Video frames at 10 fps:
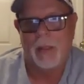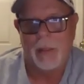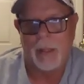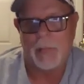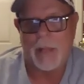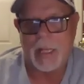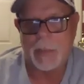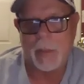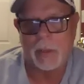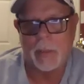Yep. Ask
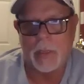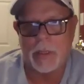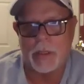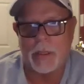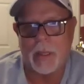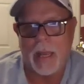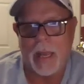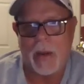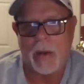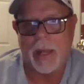better questions.
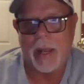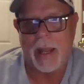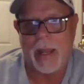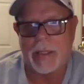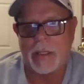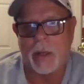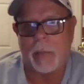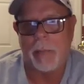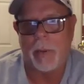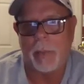How can I, as
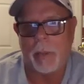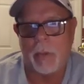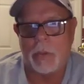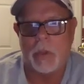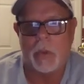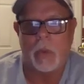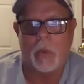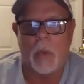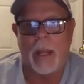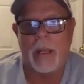opposed to
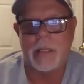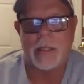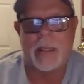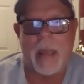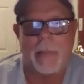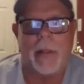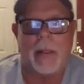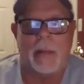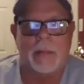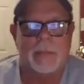why is this happening?
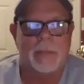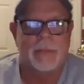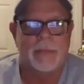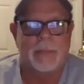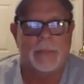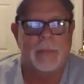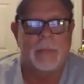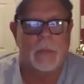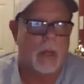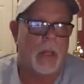
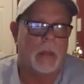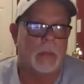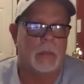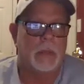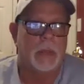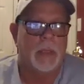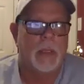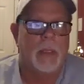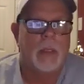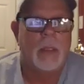Great.
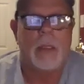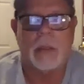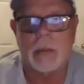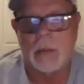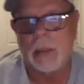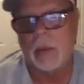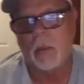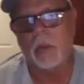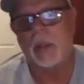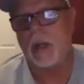Look,
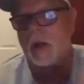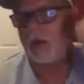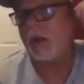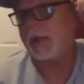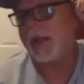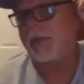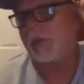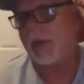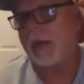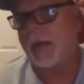we all have the
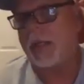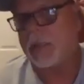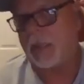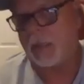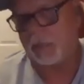right mindset.